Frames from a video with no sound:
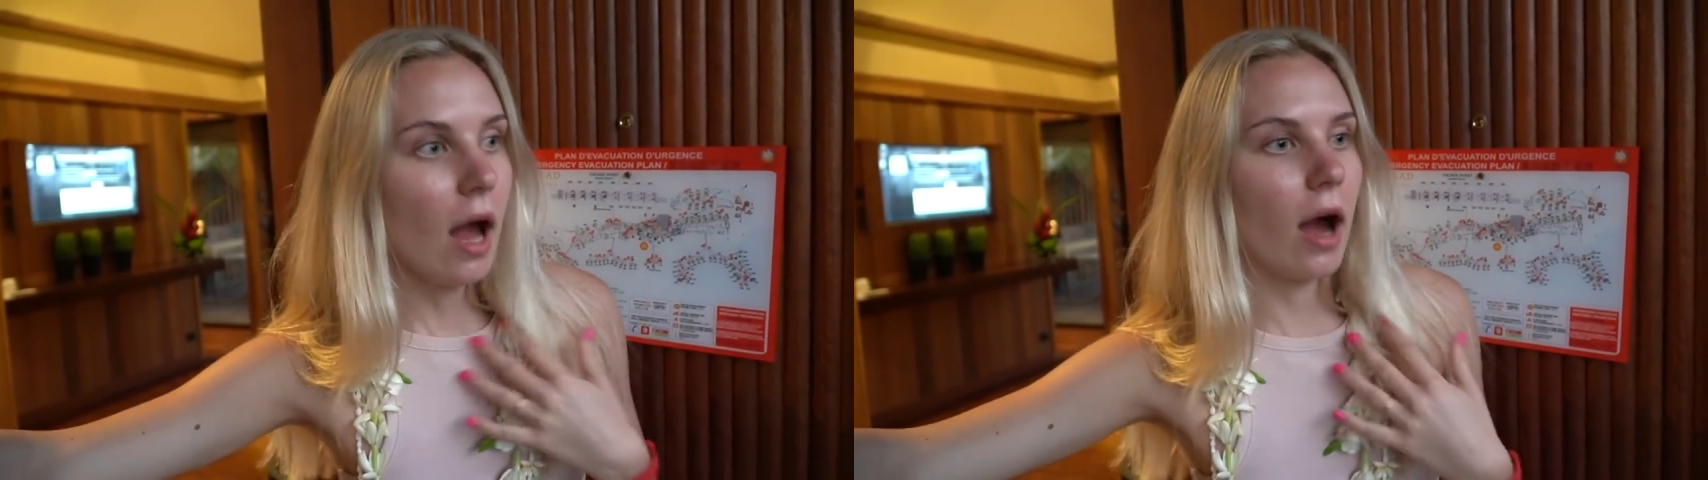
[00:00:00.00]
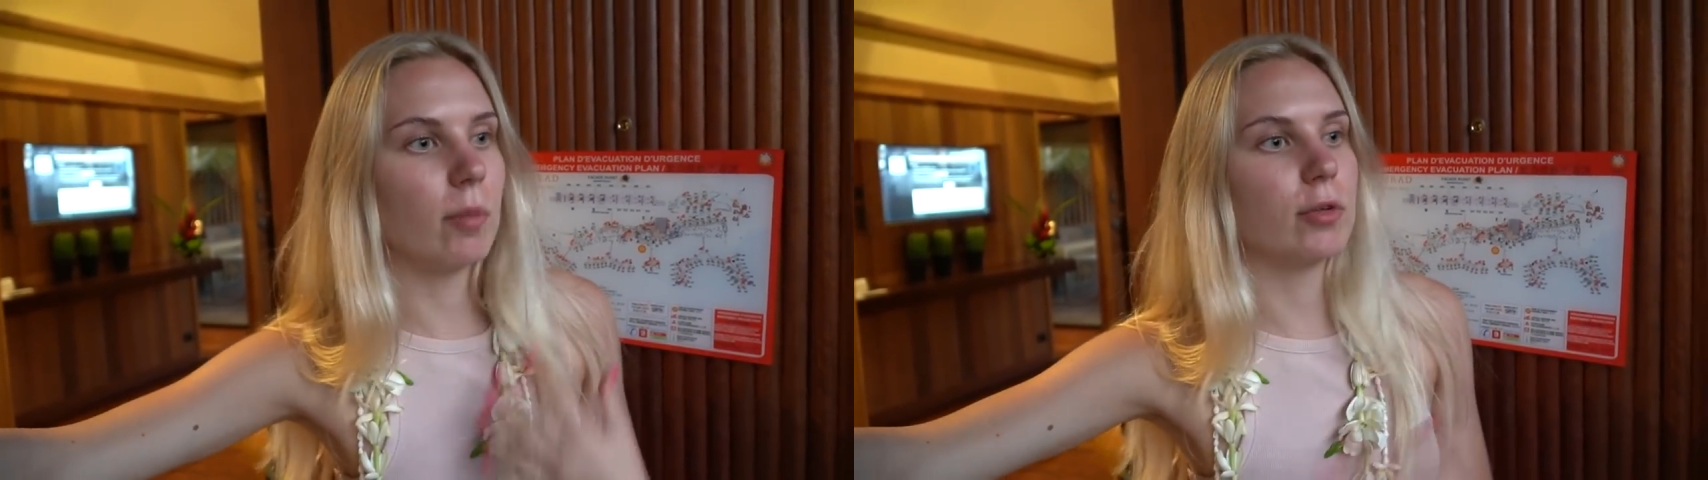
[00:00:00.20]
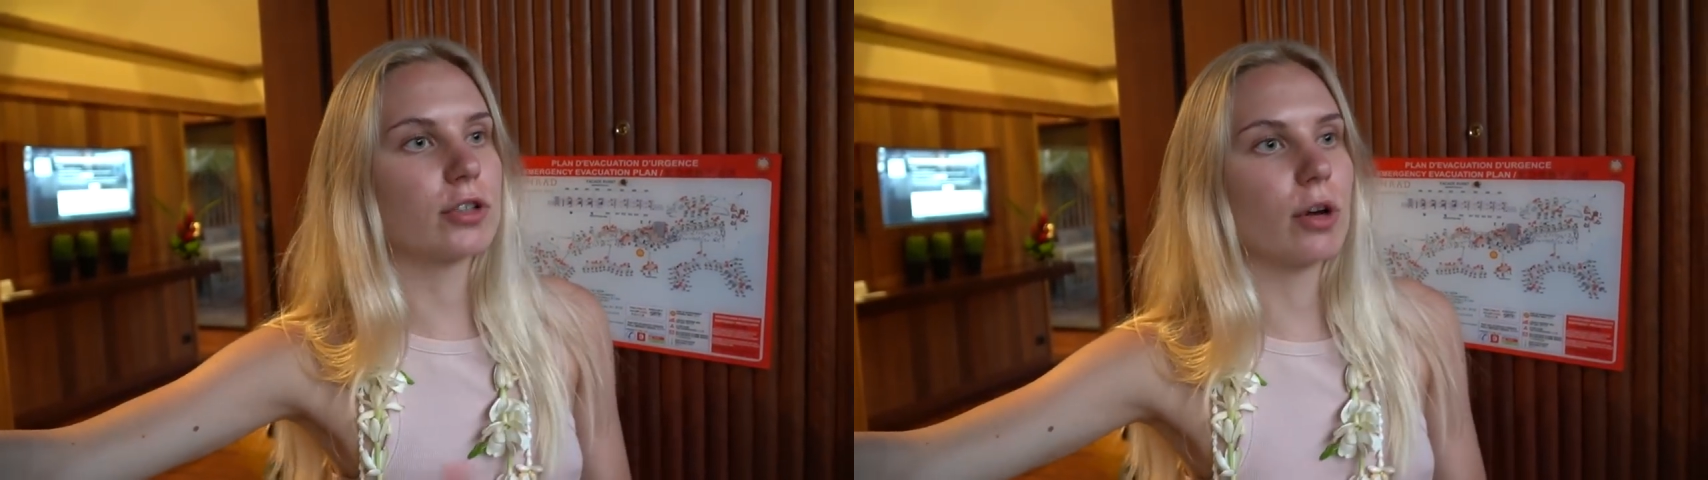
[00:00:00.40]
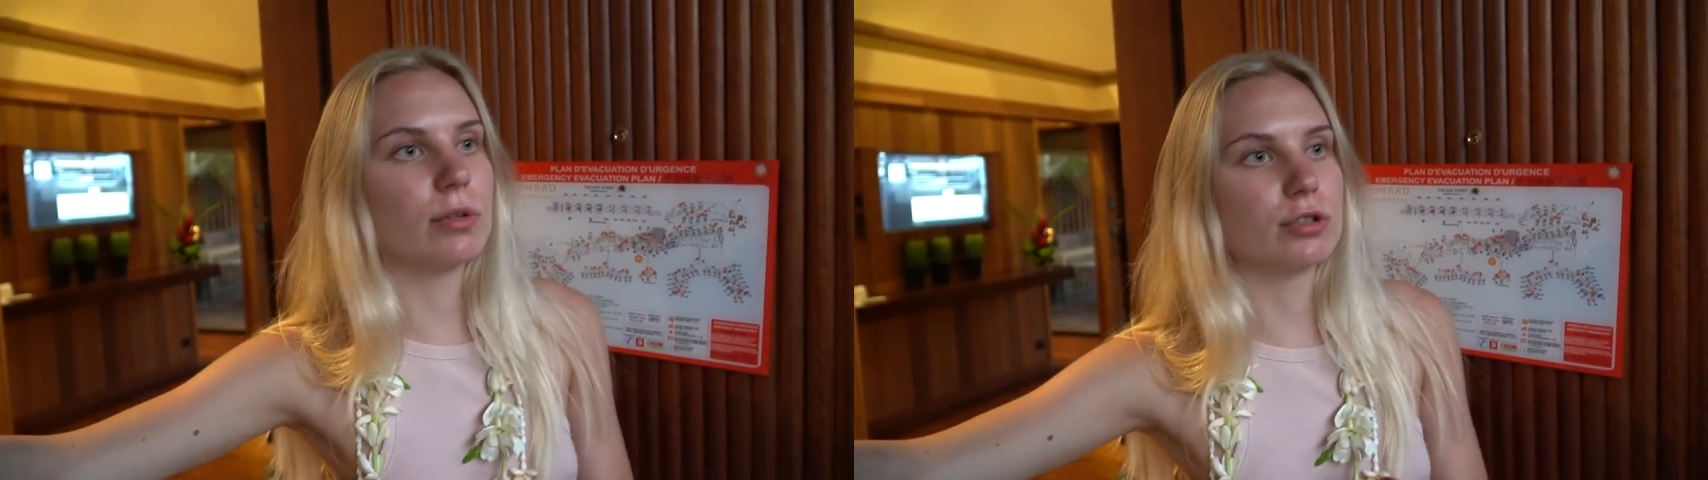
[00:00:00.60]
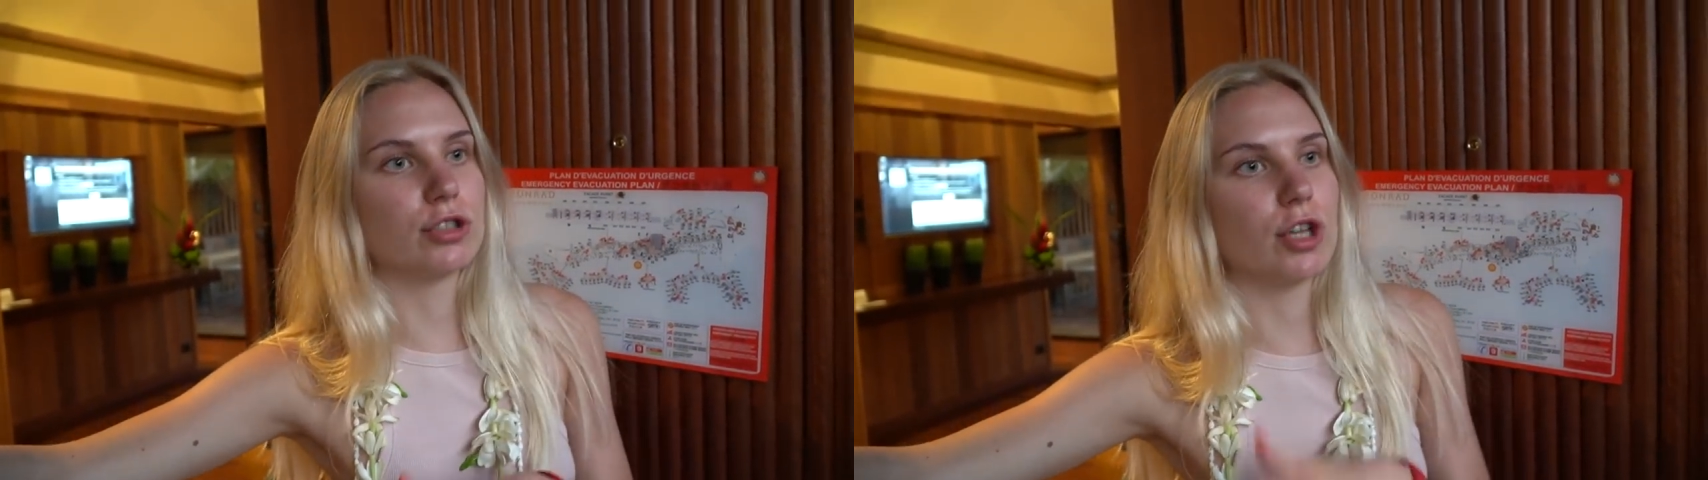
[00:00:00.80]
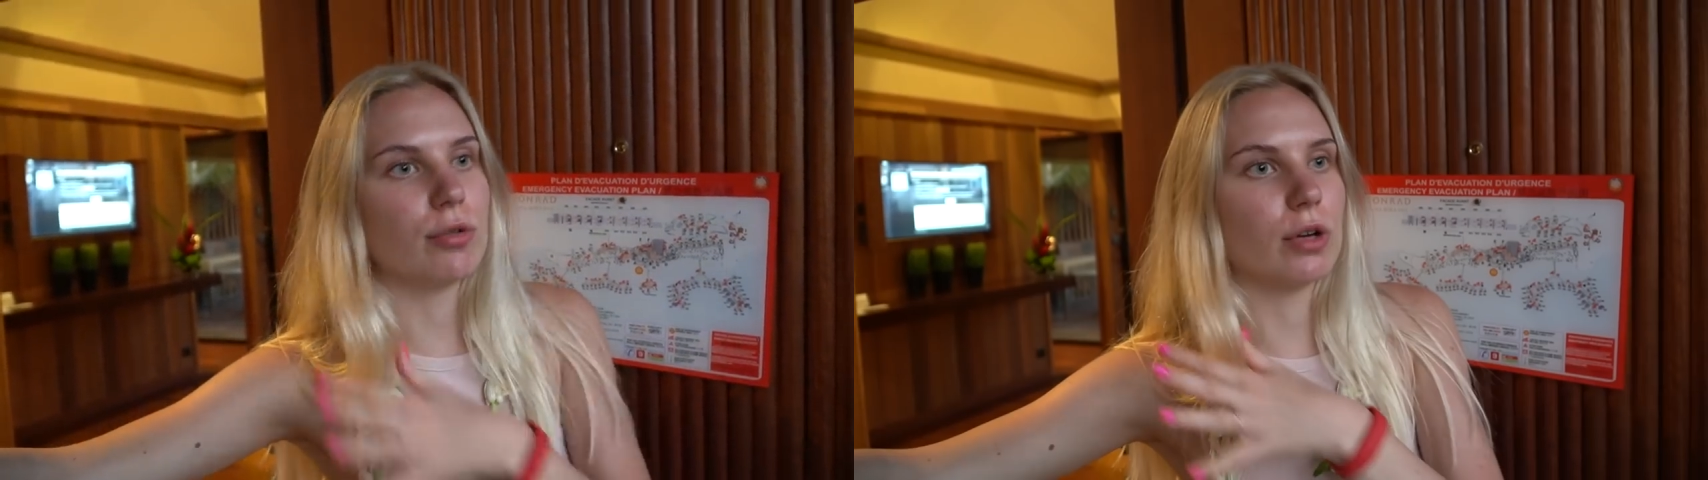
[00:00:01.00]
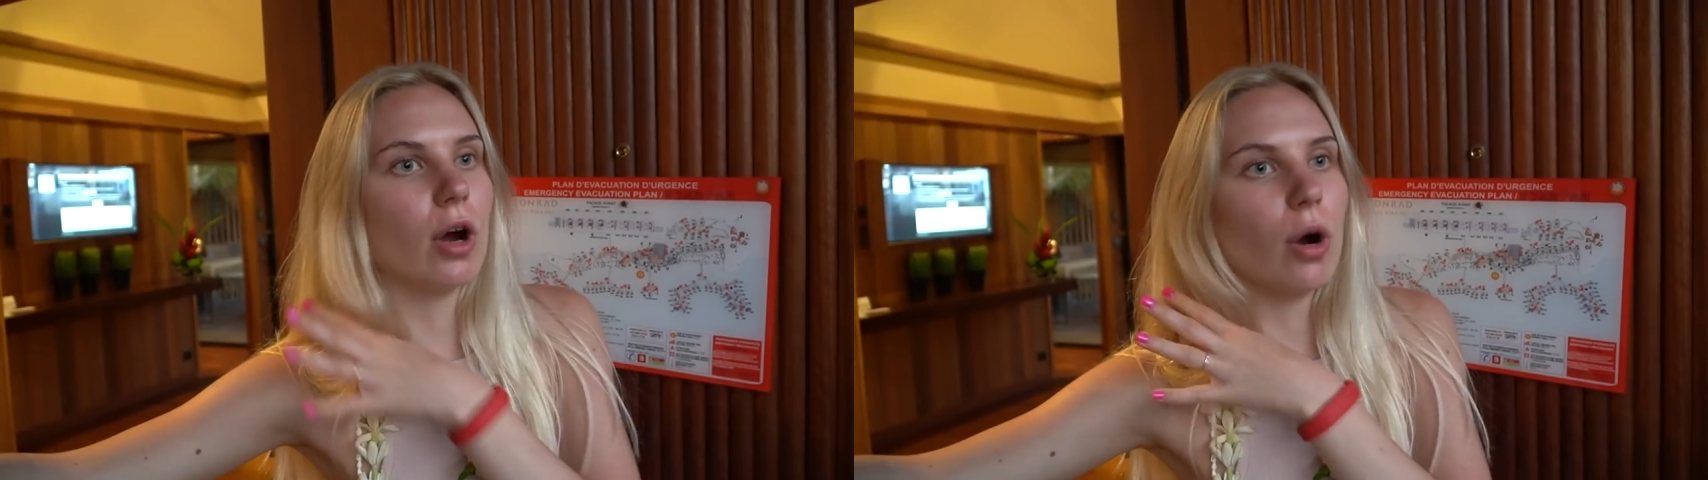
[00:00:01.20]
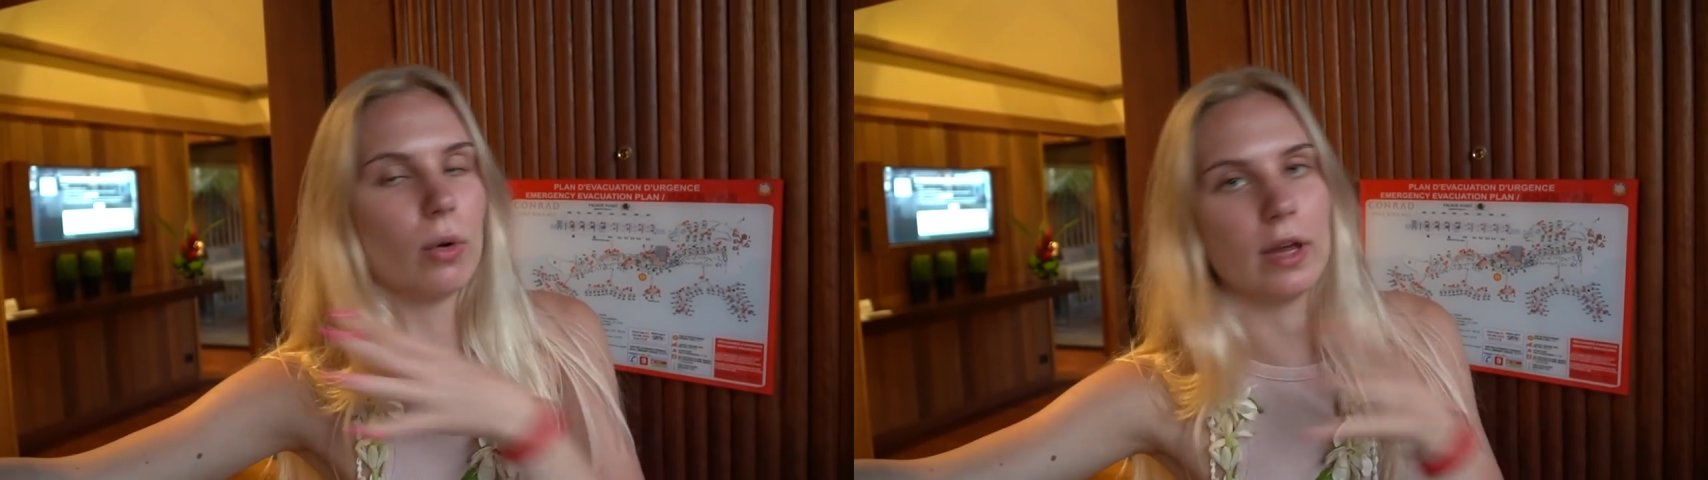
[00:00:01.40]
I'm not going to show the whole